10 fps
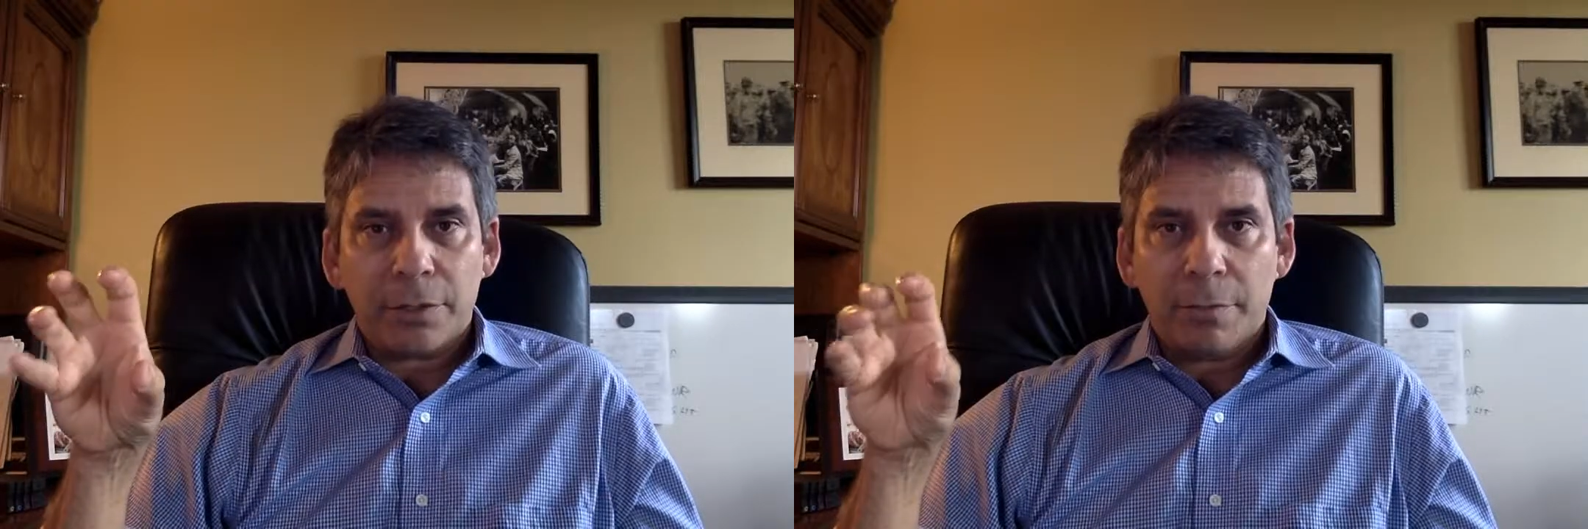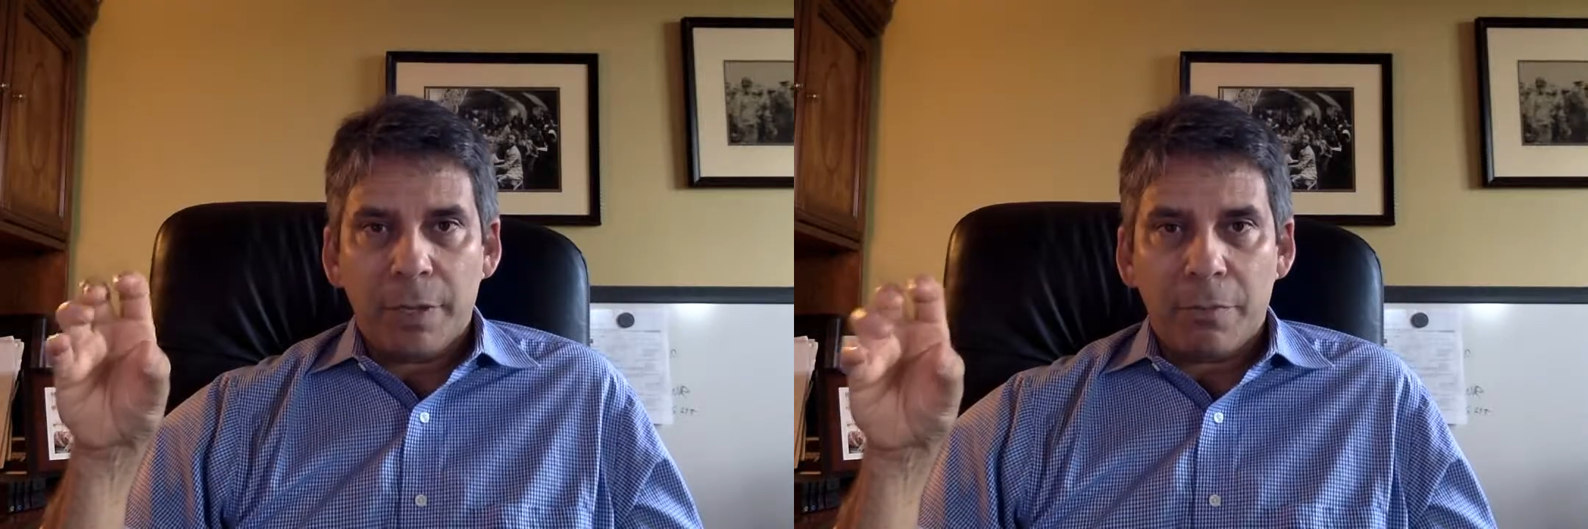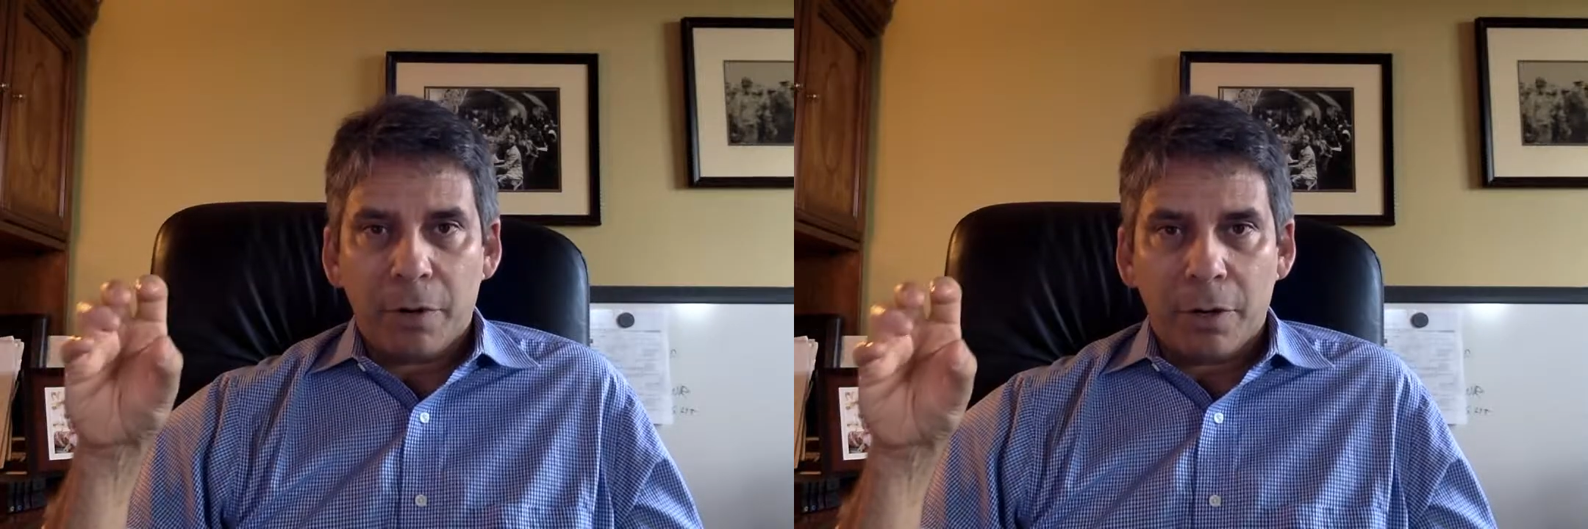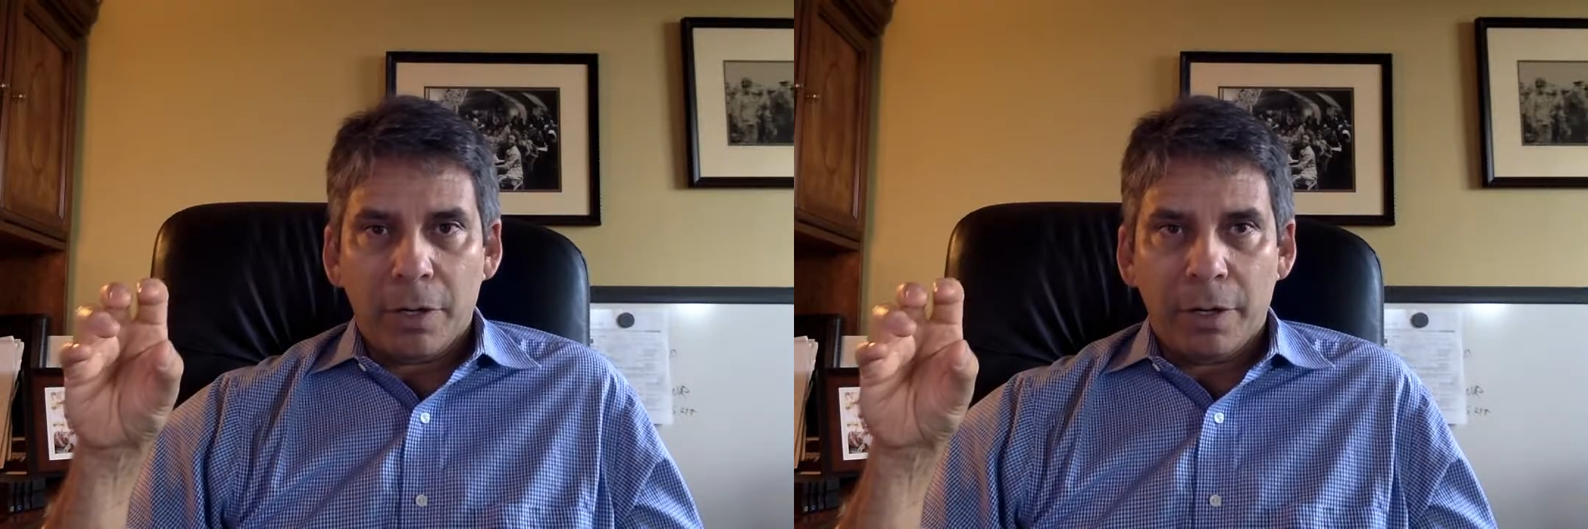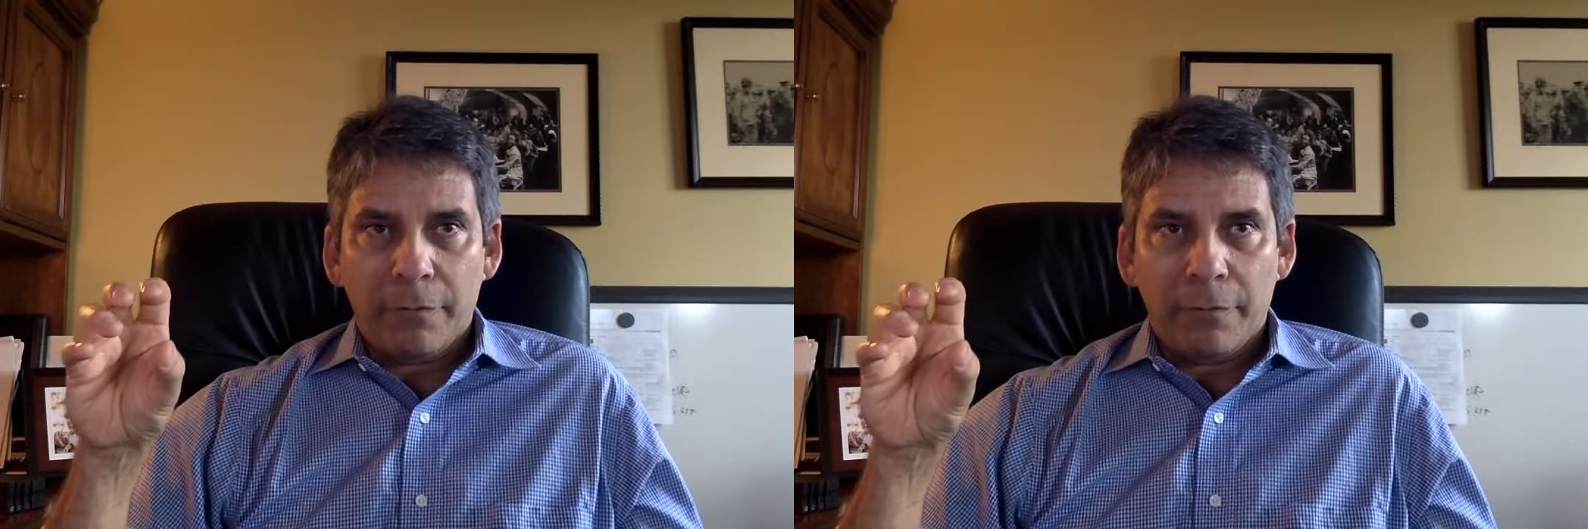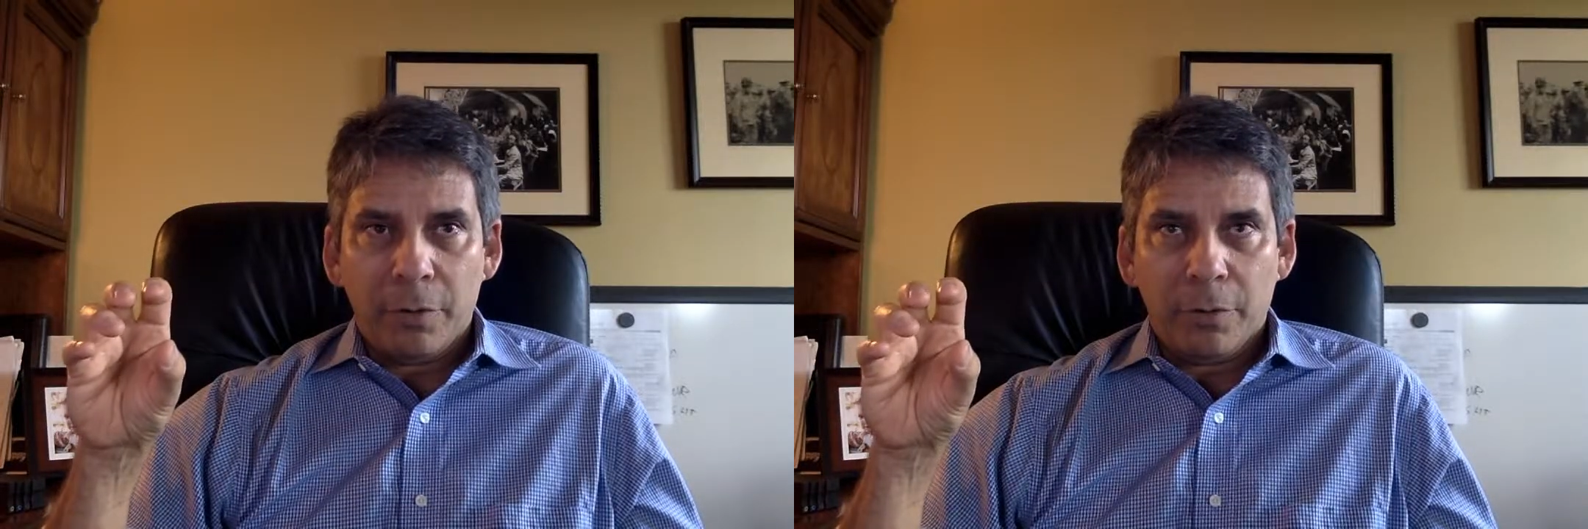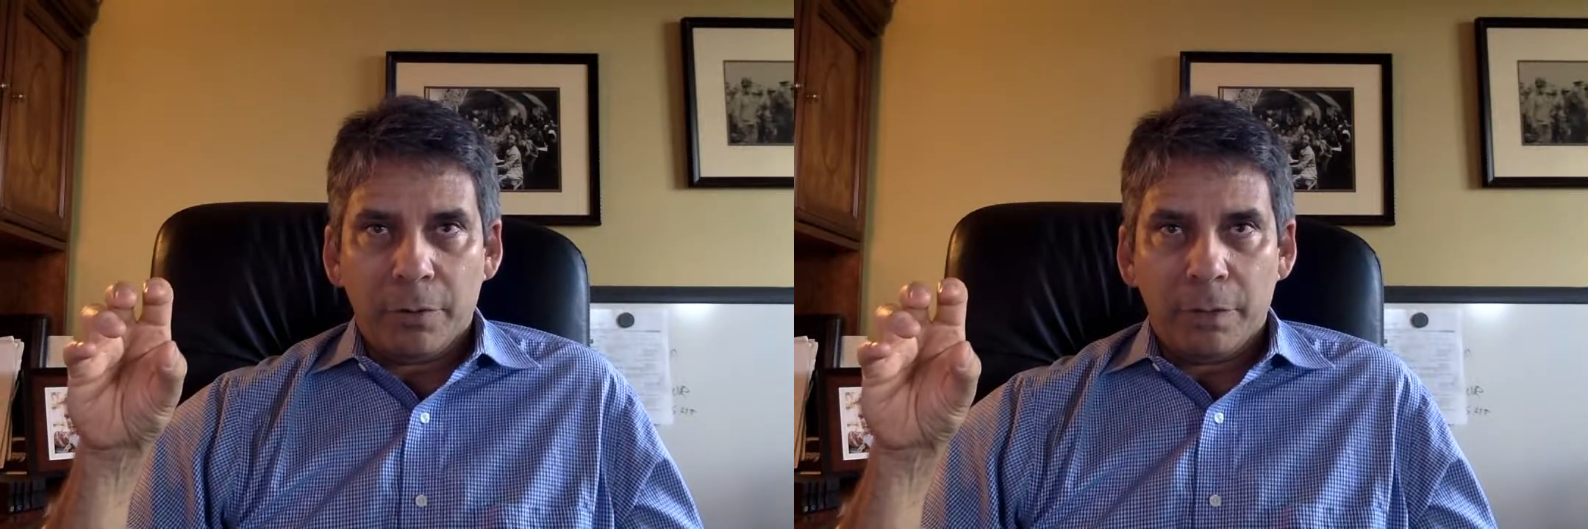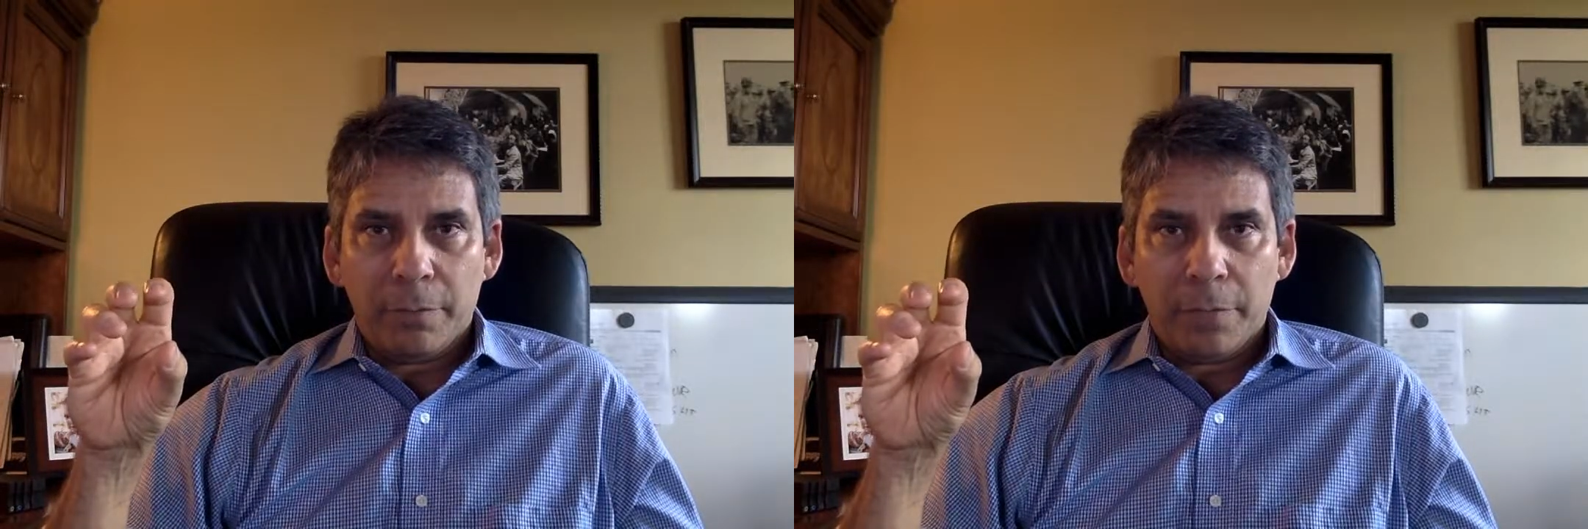going to be part of
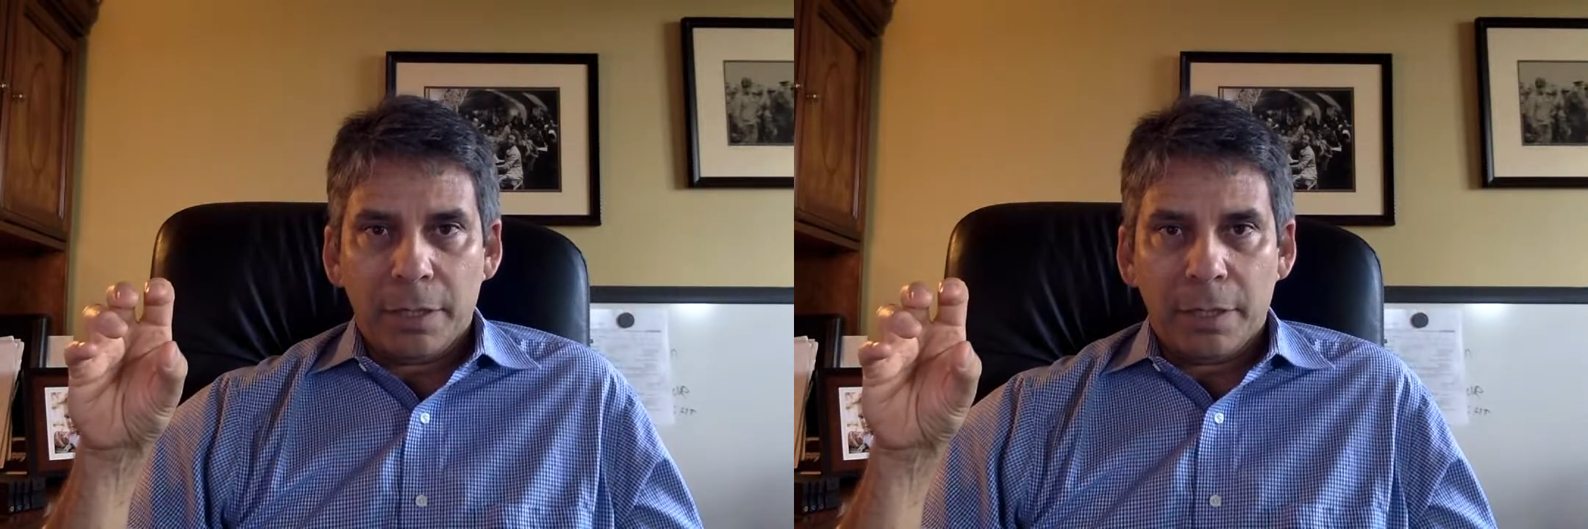your